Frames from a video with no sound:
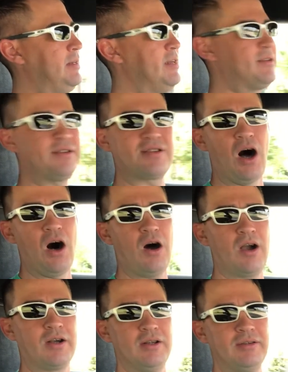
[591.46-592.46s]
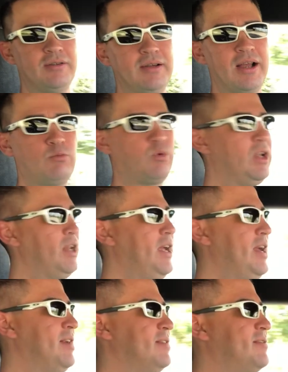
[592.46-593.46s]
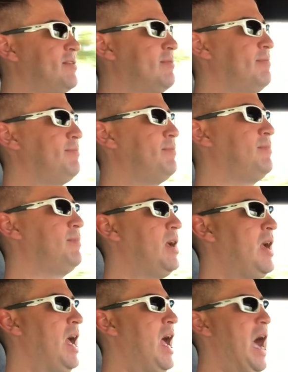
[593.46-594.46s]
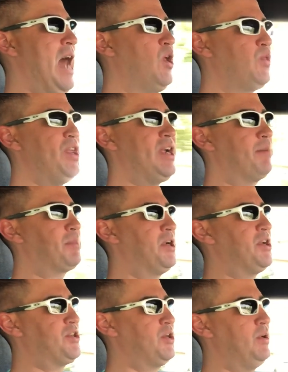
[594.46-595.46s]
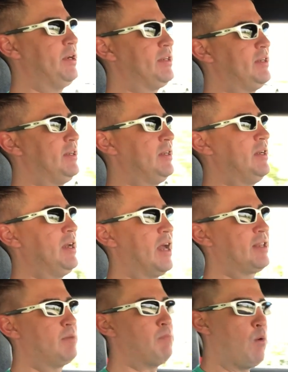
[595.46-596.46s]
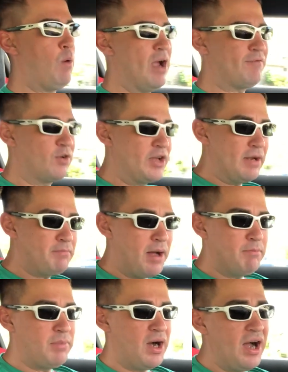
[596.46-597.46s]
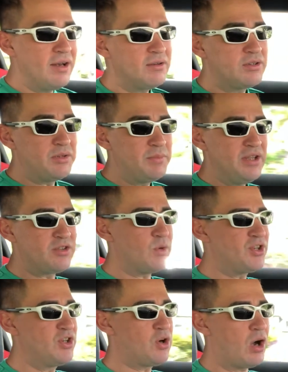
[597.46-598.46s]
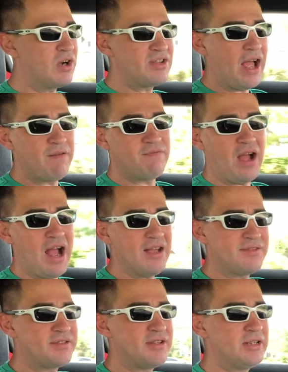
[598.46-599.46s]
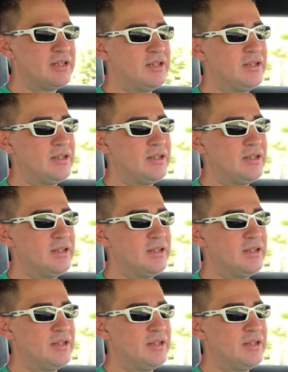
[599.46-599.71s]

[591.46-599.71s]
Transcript: It's just hard. It really is. I don't think I'm gonna do it. I think my wife will kick my butt to be switching cars that fast.